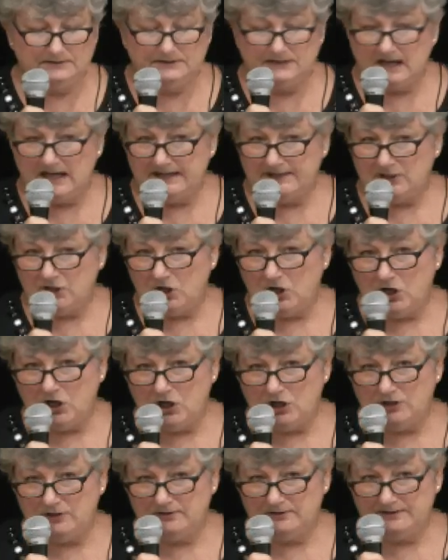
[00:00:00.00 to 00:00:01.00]
Not
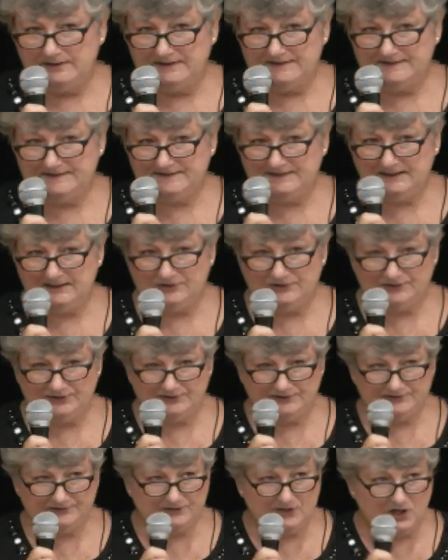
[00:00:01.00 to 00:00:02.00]
all
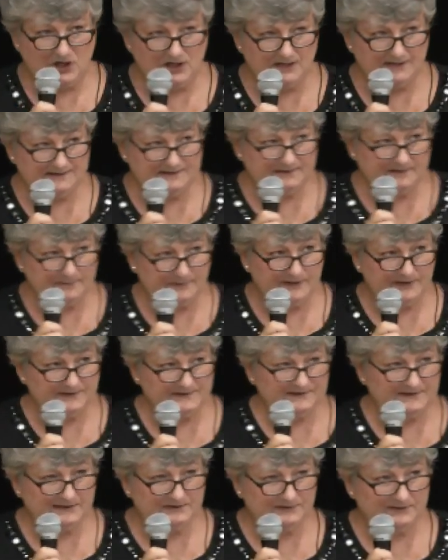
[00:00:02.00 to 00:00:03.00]
seizures cause the
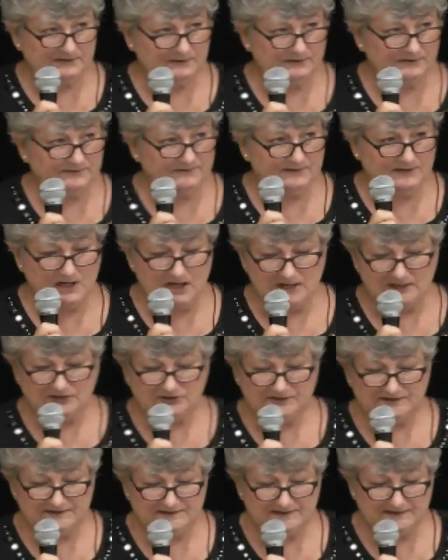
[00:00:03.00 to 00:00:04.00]
person to lose
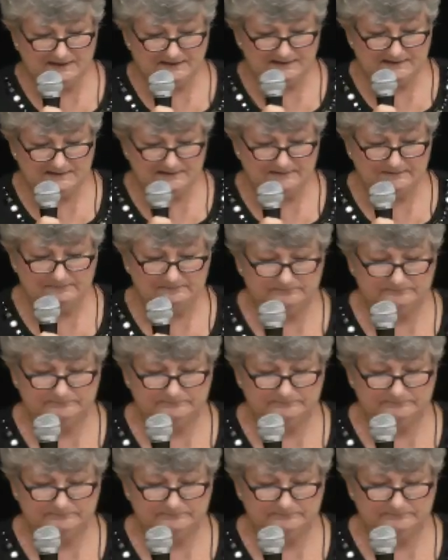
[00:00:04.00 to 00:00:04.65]
consciousness.